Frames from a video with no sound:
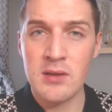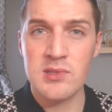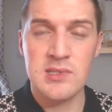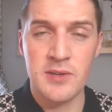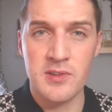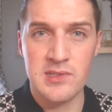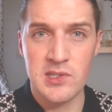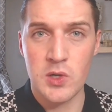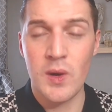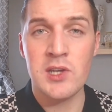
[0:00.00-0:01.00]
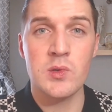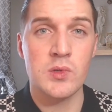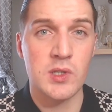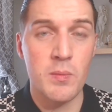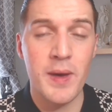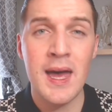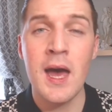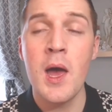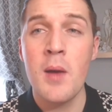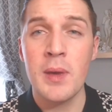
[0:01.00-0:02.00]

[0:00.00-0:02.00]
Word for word: else's different situation or to compare